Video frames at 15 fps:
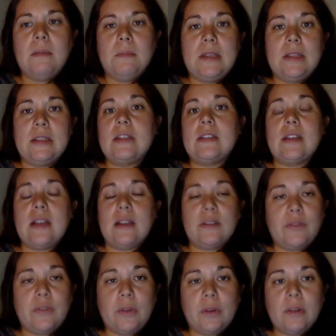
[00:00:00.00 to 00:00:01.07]
be
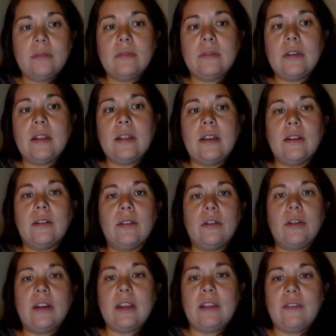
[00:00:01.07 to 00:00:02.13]
successful in their
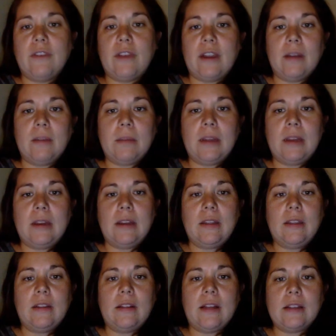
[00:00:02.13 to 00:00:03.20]
learning environment and in
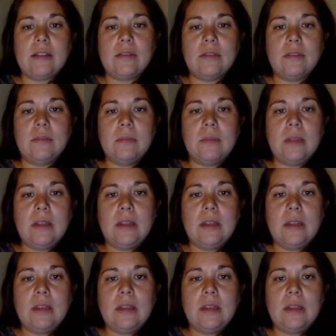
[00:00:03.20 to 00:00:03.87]
the classroom.